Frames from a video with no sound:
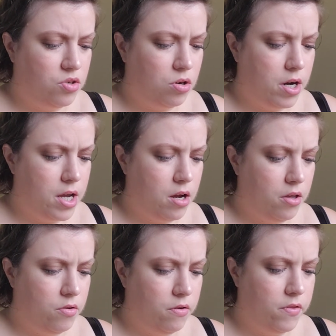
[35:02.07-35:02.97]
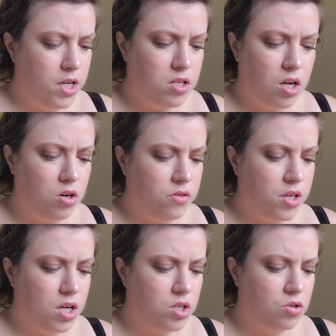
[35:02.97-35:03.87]
I try either of these? I don't
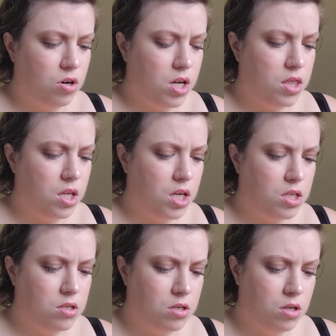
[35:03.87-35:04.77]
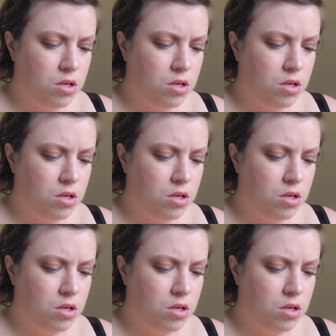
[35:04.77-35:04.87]
think I tried these.